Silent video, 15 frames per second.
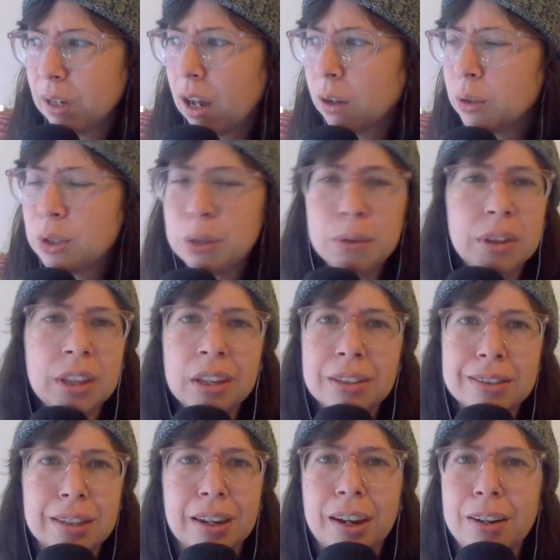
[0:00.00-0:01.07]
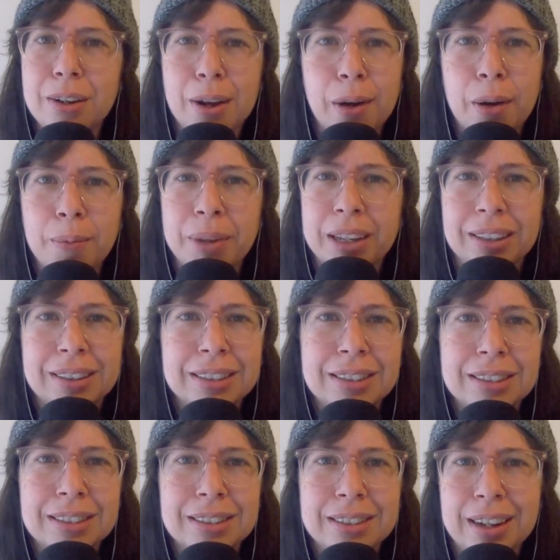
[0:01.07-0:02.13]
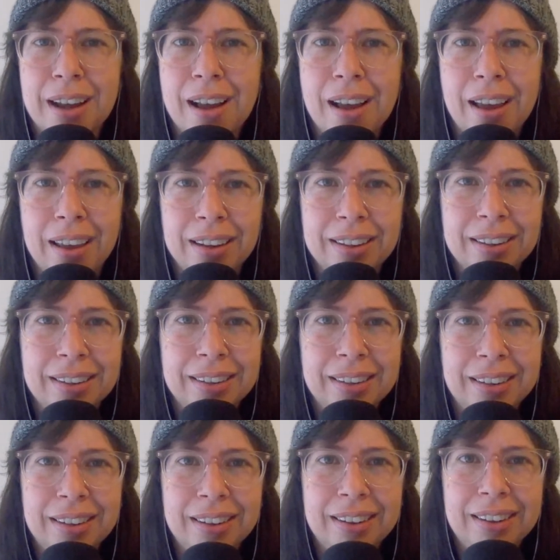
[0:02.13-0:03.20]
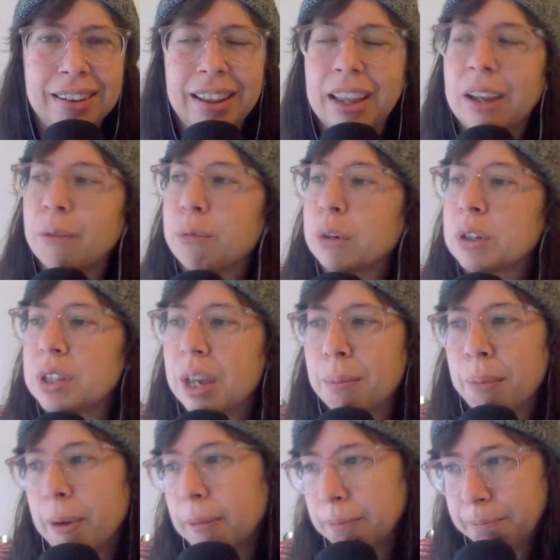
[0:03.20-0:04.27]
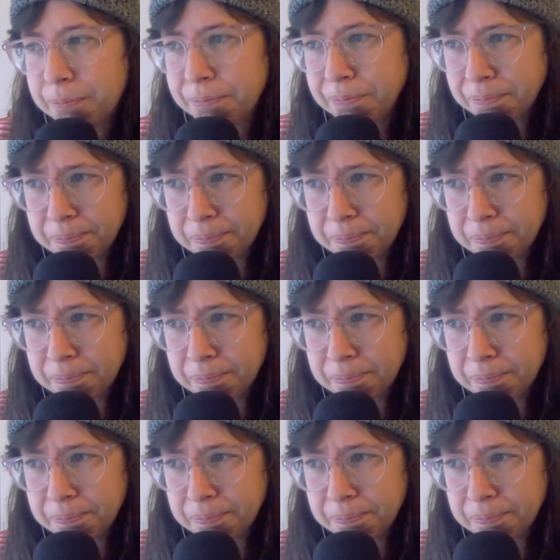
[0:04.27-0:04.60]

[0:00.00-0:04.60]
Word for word: I'll do things that I know I'm like, this is not like, for example,